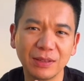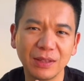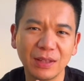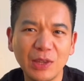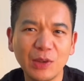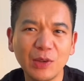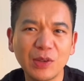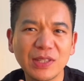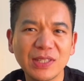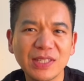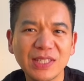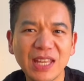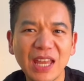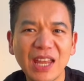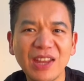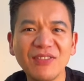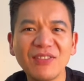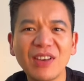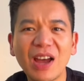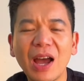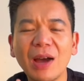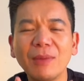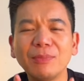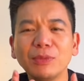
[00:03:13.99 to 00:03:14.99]
You can
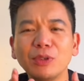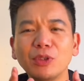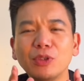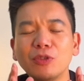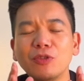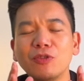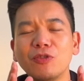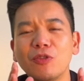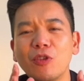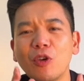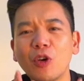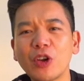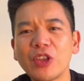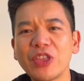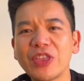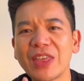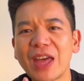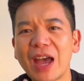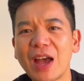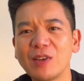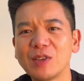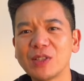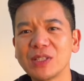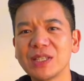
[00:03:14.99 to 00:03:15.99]
save up to
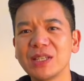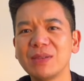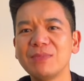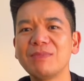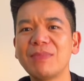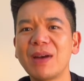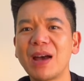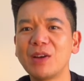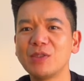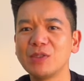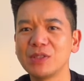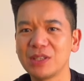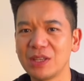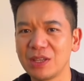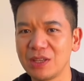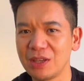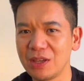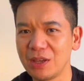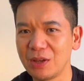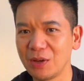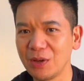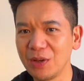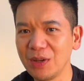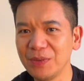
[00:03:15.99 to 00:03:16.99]
£4,000 a
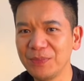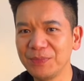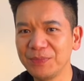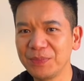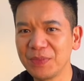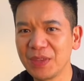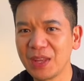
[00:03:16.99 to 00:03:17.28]
year,